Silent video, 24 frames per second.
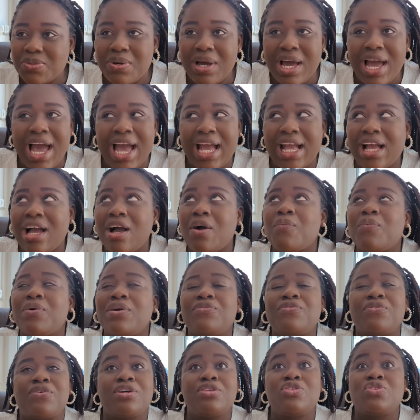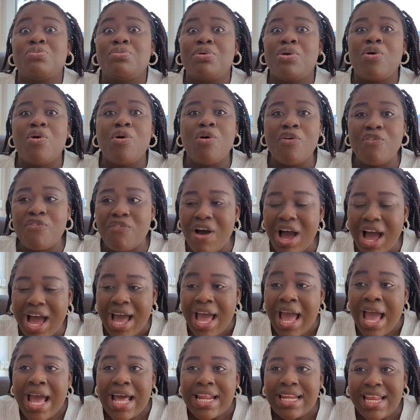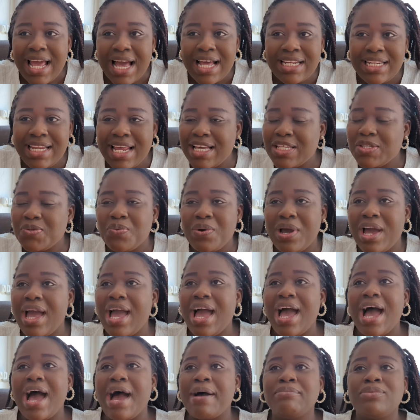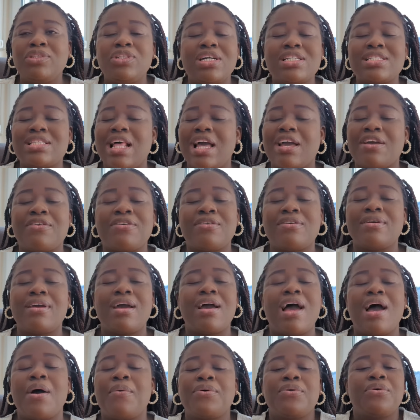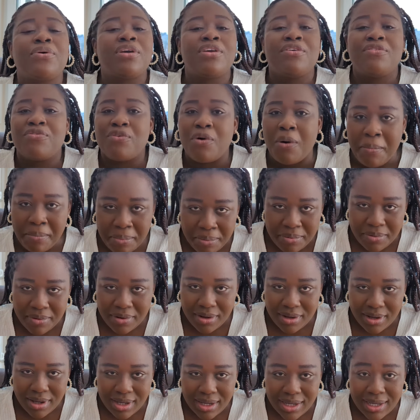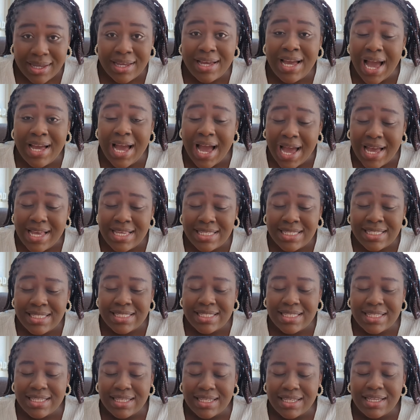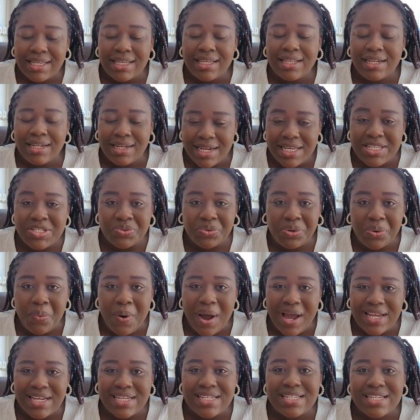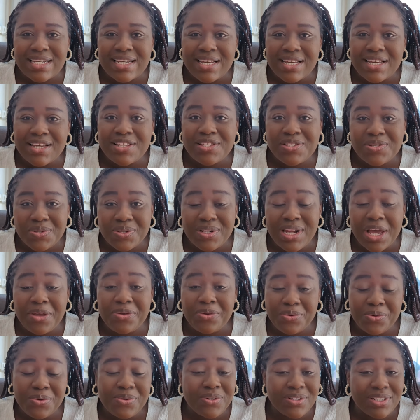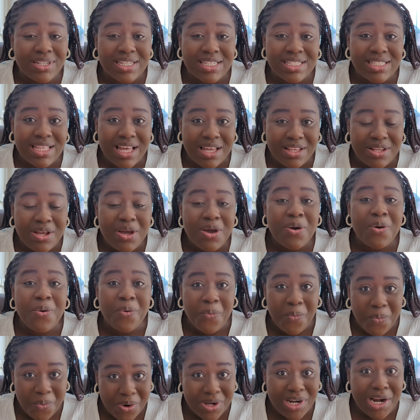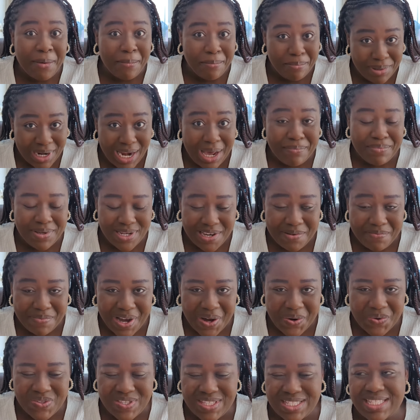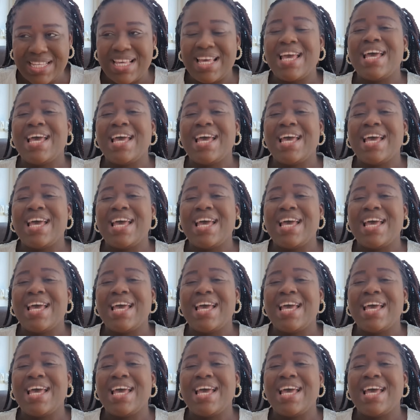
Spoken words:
where I can't wait for it to be over. There are days where I'm just like, I want to give up. Guys, let's rewind so that you could understand what I'm blabbing about.